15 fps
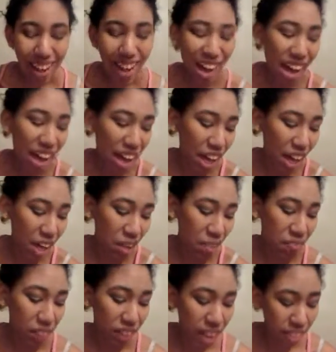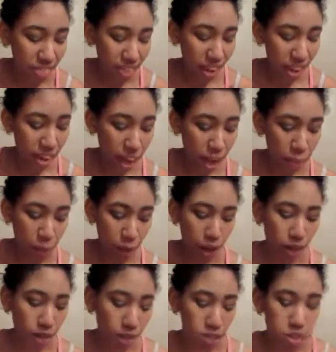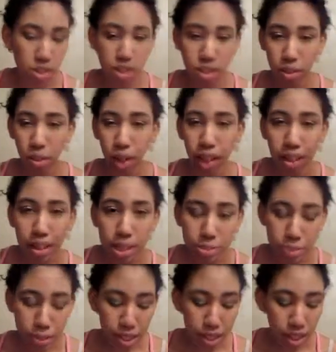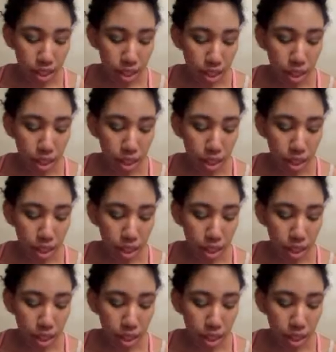um, and then I borrowed Zoella's book,